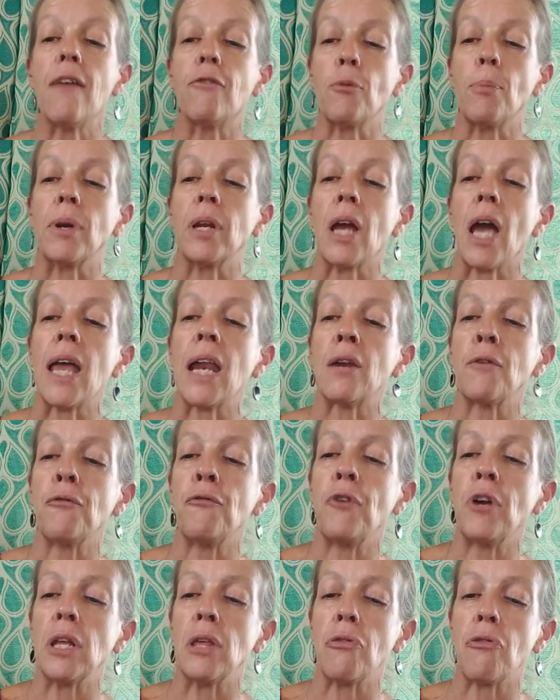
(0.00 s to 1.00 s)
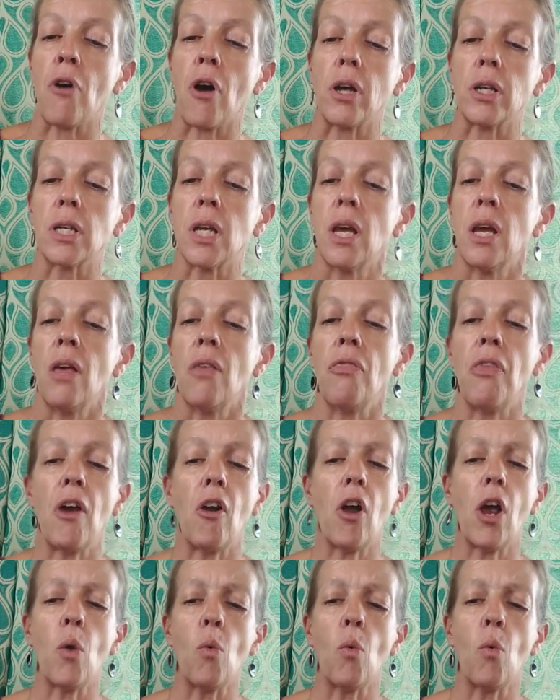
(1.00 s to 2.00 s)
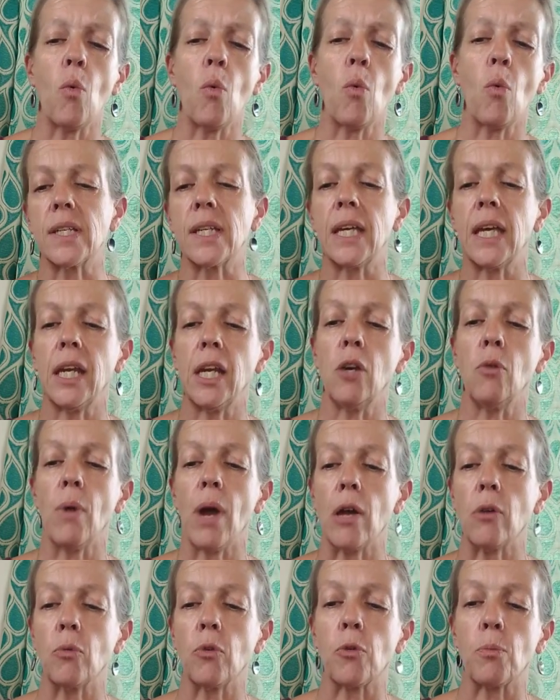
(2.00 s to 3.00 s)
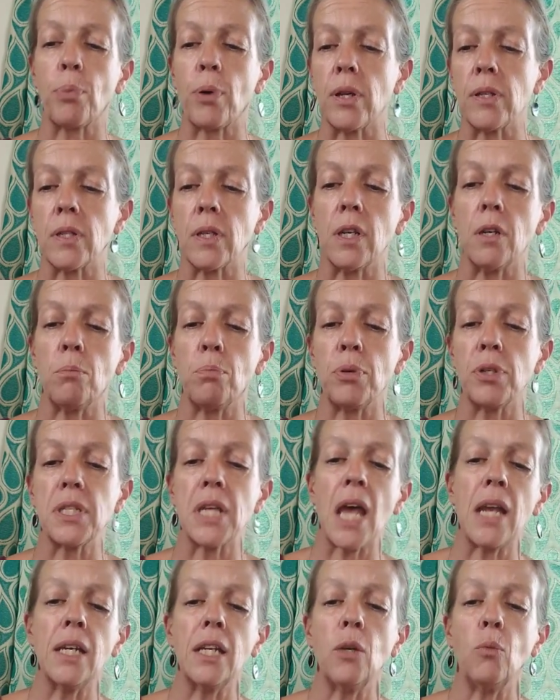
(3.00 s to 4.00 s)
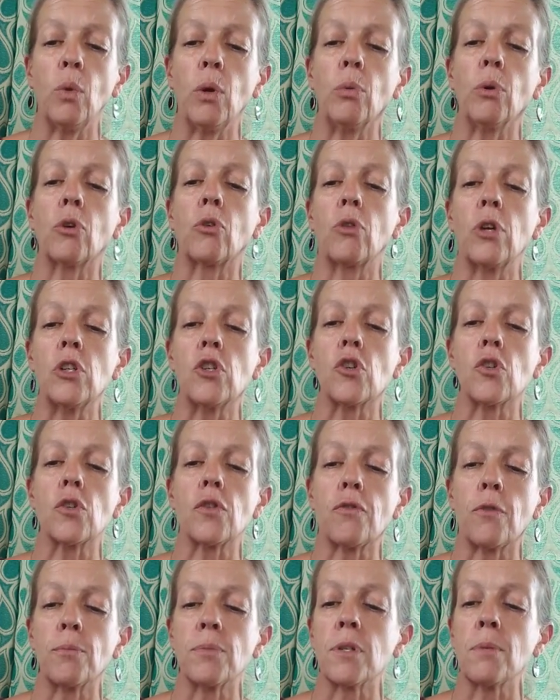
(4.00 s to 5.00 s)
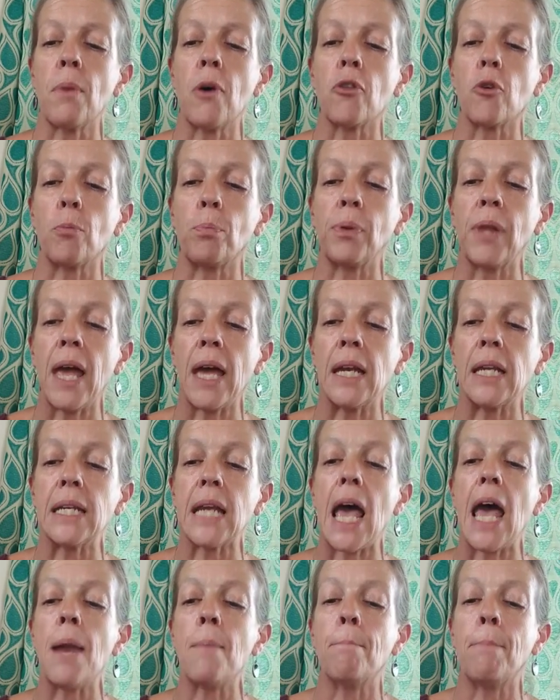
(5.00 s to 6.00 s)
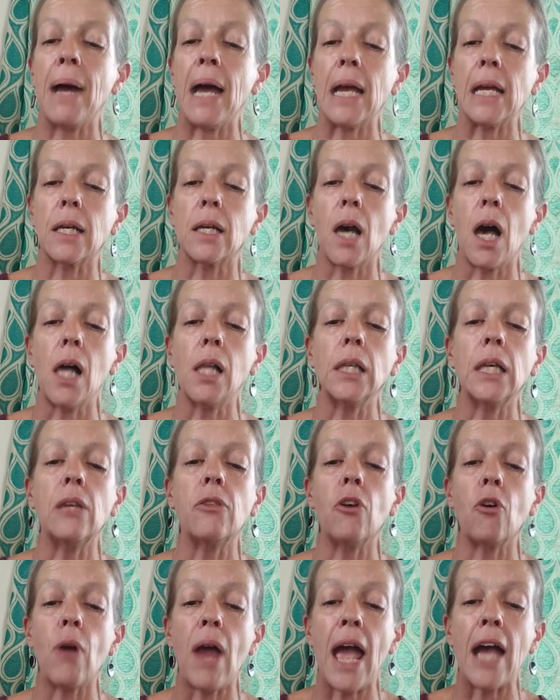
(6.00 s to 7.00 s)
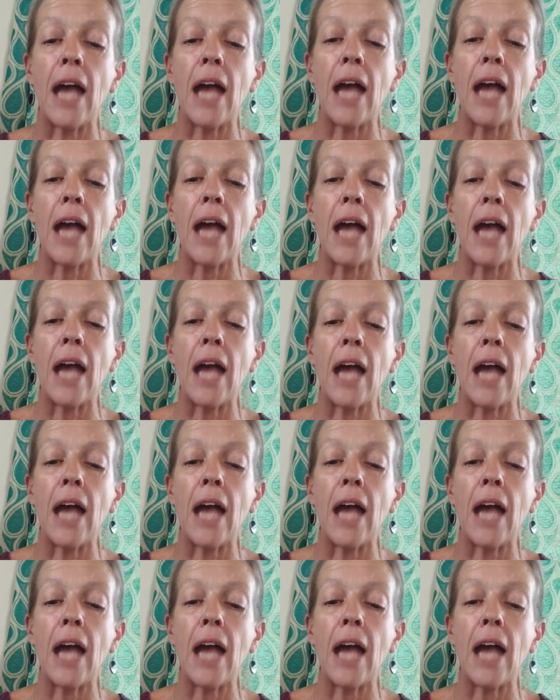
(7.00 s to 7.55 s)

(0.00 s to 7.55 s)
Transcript: kidding around with the president and pretending we were creatures from some other planet, and by golly, there actually were creatures from some other planet on board.